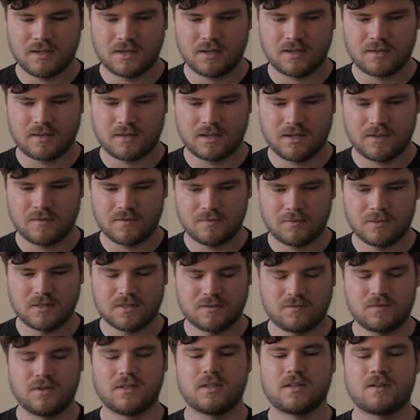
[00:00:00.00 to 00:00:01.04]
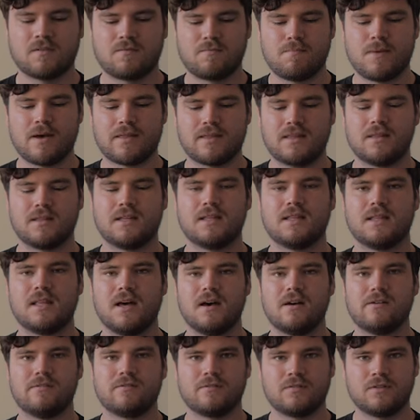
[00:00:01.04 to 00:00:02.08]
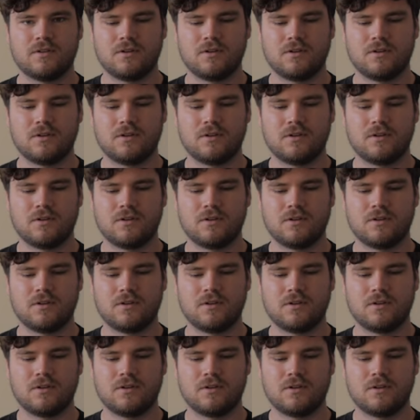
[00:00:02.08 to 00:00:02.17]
it gives me this feeling of motherly love.